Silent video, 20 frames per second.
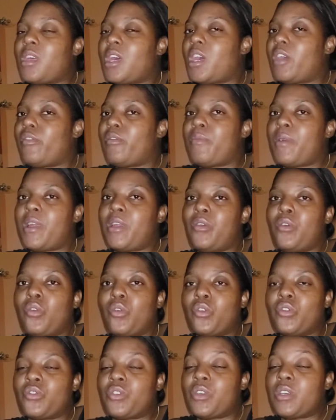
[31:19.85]
Everybody don't
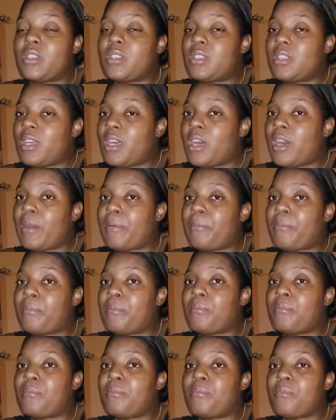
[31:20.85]
go through the same
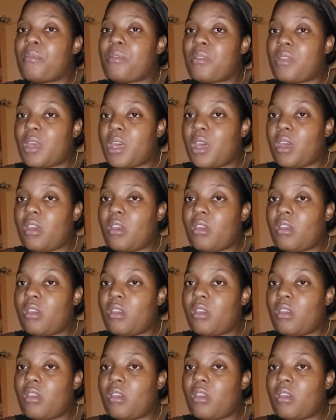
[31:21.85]
thing.